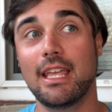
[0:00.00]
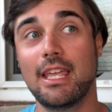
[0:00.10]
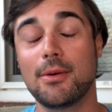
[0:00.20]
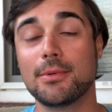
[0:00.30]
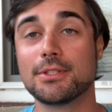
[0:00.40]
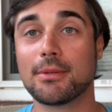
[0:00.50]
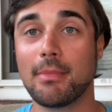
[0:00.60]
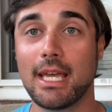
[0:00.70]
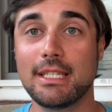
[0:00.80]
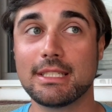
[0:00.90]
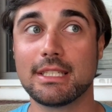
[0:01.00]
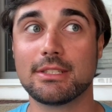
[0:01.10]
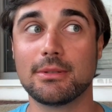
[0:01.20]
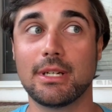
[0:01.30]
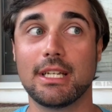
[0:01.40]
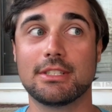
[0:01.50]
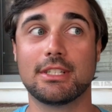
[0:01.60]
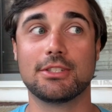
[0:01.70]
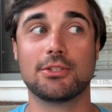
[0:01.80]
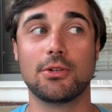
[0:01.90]
it was amazing to us
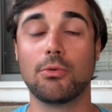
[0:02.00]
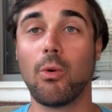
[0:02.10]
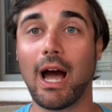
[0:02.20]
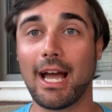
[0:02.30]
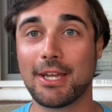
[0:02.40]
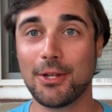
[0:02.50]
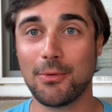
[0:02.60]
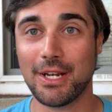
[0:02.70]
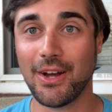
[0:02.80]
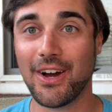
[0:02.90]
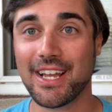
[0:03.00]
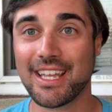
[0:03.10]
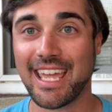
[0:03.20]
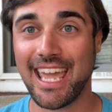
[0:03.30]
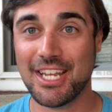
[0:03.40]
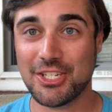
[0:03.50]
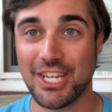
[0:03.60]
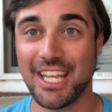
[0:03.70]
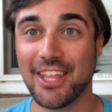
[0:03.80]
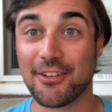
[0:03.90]
as to why could we not catch
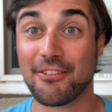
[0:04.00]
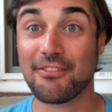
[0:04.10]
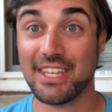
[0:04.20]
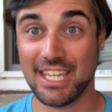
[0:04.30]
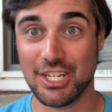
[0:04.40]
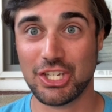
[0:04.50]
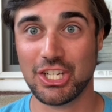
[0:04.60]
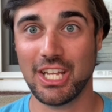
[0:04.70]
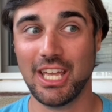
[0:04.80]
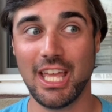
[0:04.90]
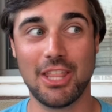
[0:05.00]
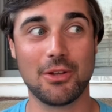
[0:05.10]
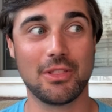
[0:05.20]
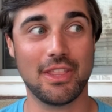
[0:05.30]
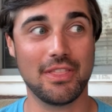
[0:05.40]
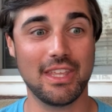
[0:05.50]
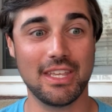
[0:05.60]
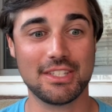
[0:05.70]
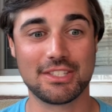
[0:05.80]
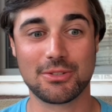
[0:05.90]
any other fish other than
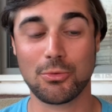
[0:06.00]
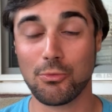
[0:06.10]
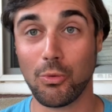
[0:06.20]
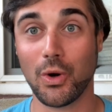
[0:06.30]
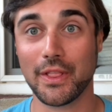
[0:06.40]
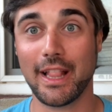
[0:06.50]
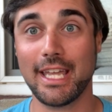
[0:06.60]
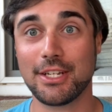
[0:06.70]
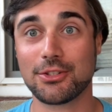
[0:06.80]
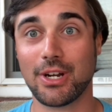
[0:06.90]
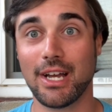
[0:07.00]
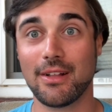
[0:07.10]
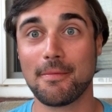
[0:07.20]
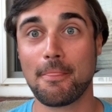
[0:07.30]
this one lake trout.